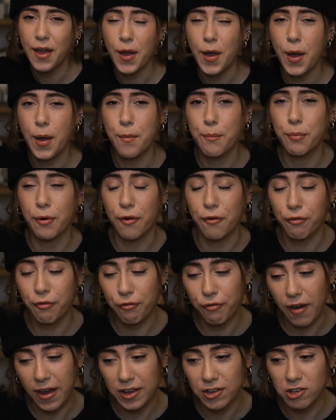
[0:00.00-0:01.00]
and
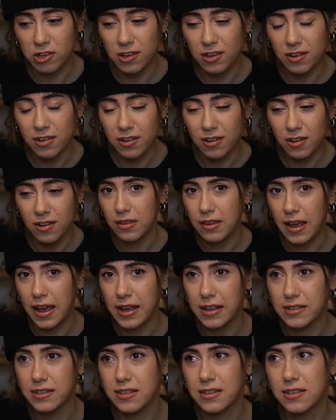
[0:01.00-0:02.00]
perfection
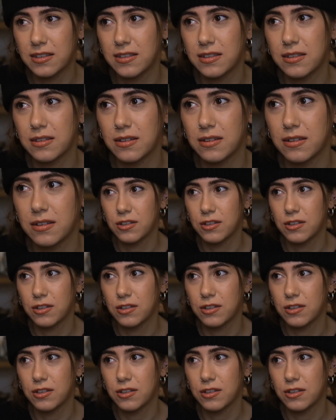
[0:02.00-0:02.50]
that's